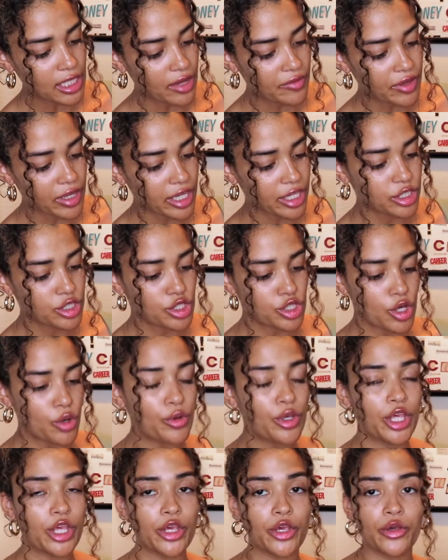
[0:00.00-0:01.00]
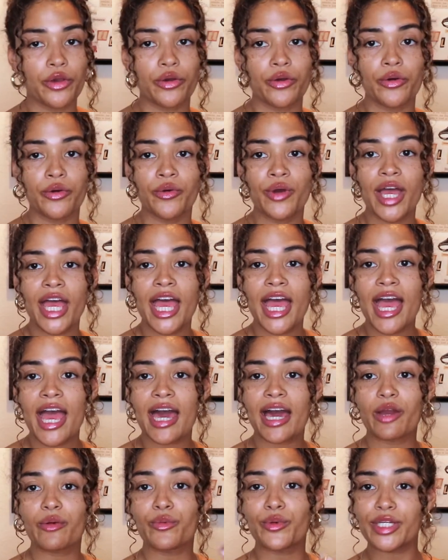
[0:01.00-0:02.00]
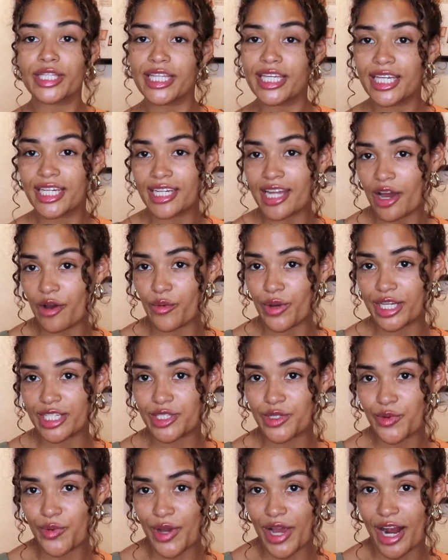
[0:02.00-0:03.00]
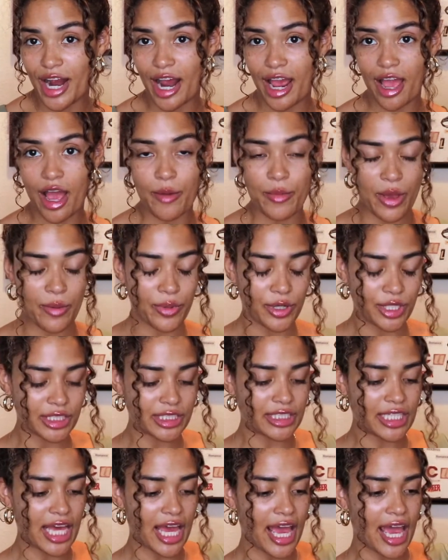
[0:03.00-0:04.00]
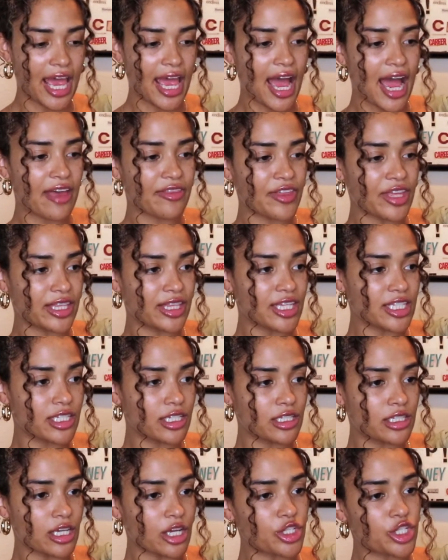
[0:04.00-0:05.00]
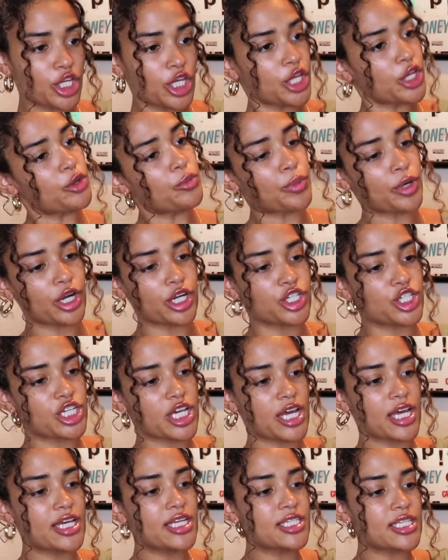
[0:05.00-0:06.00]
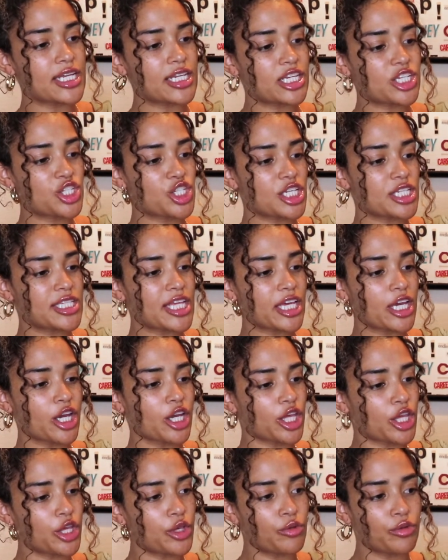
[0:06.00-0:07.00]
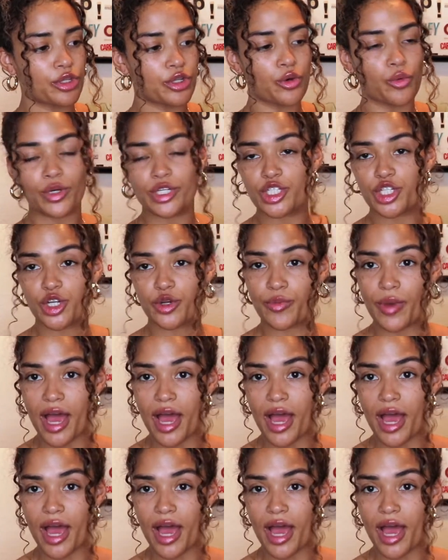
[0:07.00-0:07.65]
love it, it's so cute. I really cannot wait to wear it on my birthday. I think this is such a cute purchase and it's just like a cute little winter